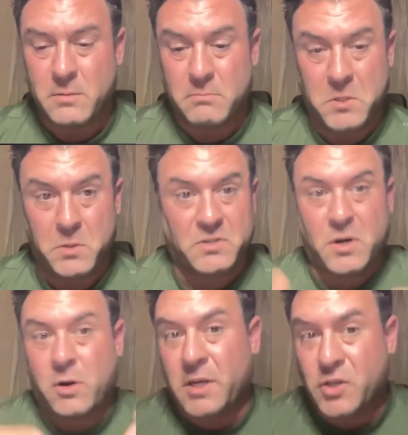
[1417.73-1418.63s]
you can
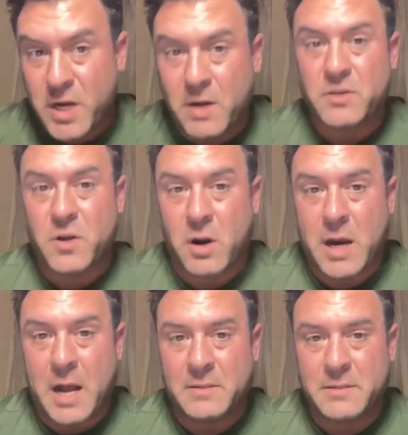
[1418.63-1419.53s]
start earning shares in our
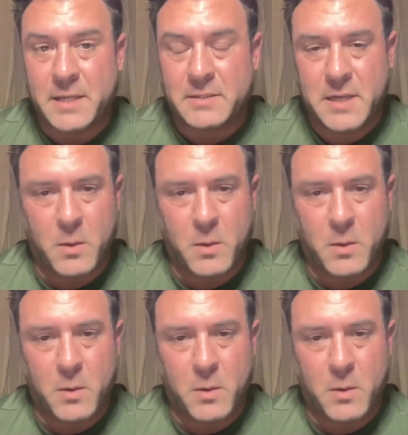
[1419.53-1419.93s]
contest.